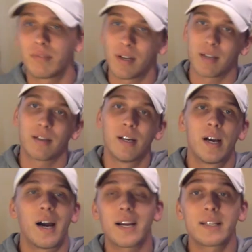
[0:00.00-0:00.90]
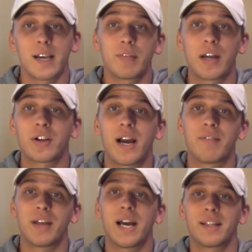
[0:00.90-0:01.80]
Like, I guess I'd rather
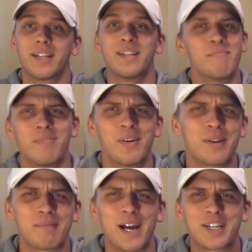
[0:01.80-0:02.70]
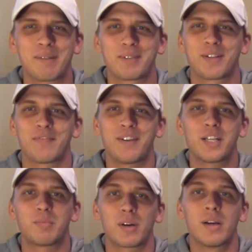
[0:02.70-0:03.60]
have that than them voting matchups on the
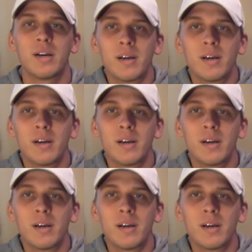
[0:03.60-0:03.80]
Facebook.